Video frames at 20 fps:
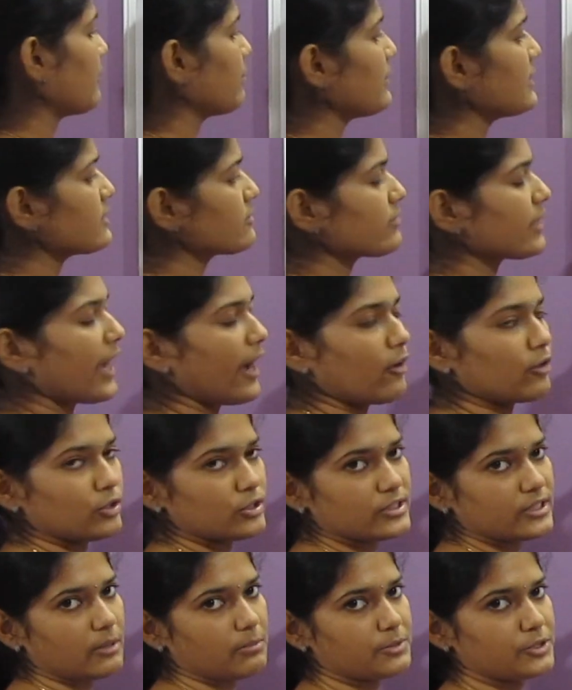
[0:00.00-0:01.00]
means we have to
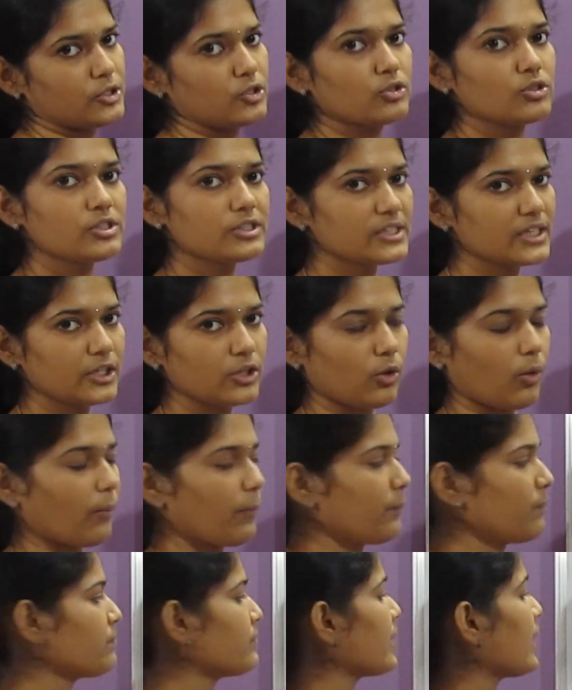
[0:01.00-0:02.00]
substitute 0.
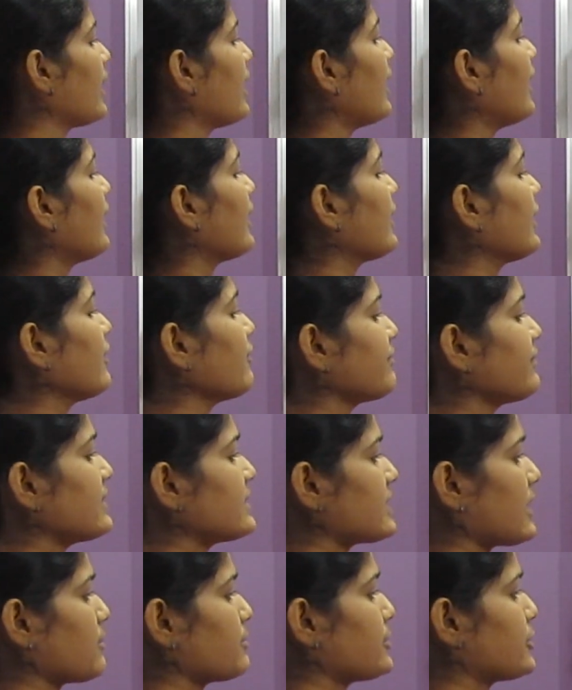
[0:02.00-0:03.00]
If we
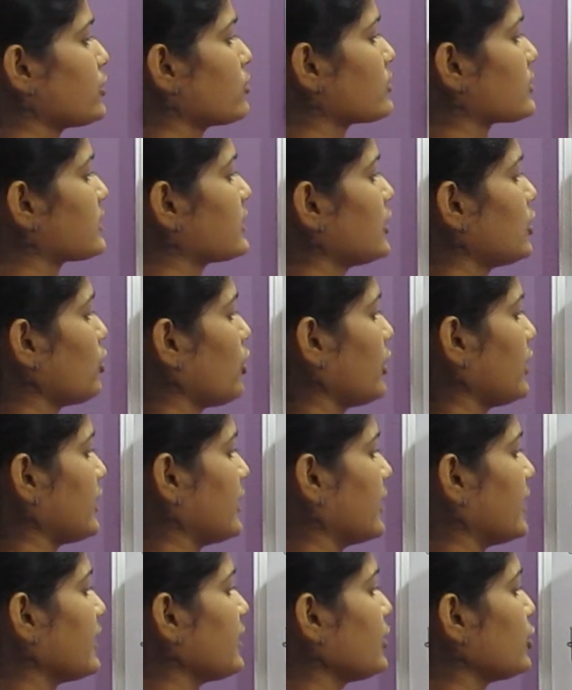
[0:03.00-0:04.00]
substitute 0
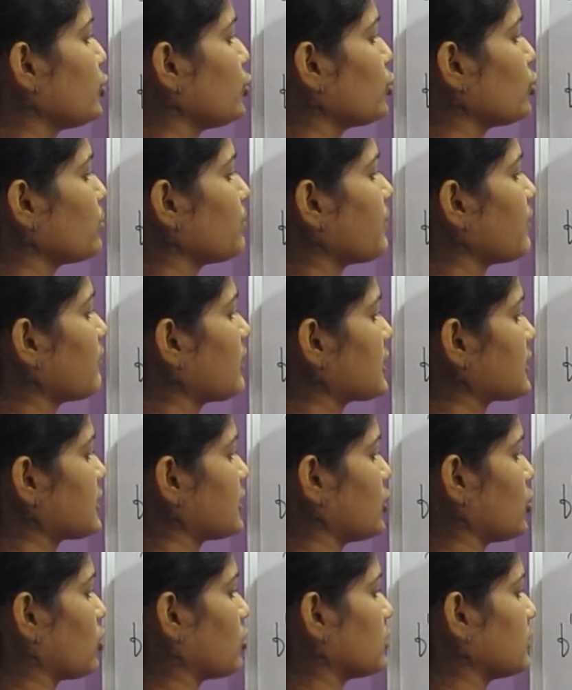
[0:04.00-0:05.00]
here, 2 power
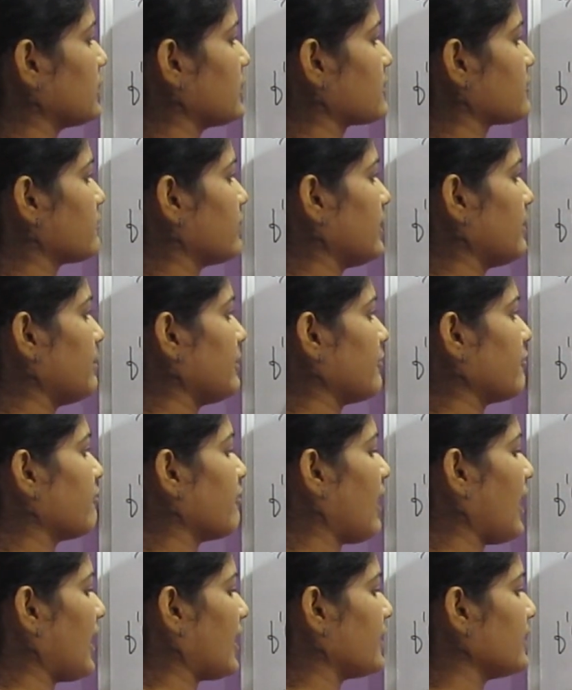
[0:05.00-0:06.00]
0, this will be
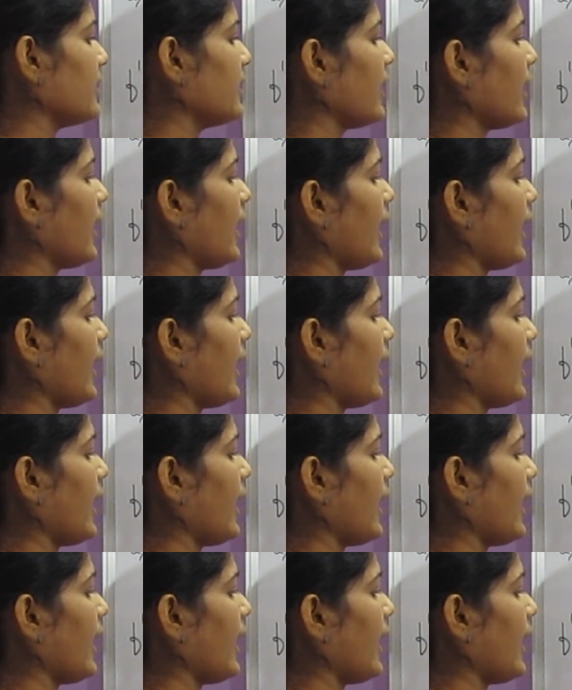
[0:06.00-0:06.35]
1.